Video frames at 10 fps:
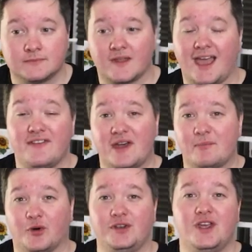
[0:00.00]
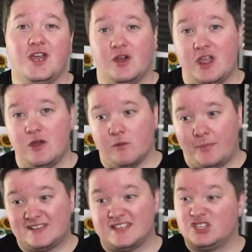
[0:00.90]
At that point, it will
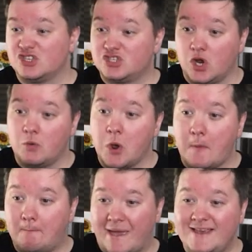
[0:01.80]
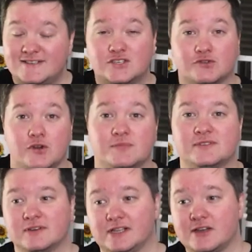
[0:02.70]
basically just show base groups.
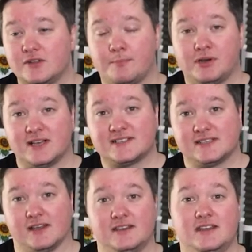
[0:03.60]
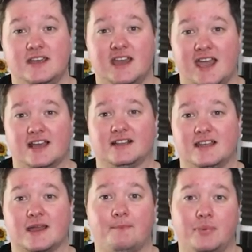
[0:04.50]
Click on the plus sign and
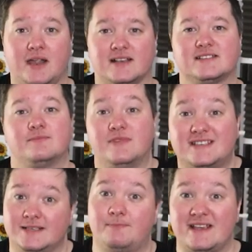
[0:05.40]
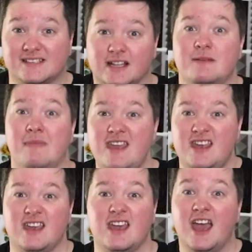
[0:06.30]
click plus. This is basically
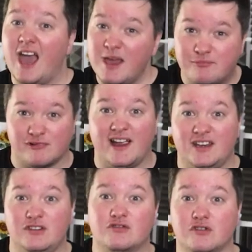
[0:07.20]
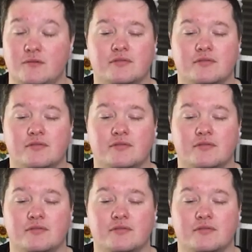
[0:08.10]
making a brand new group.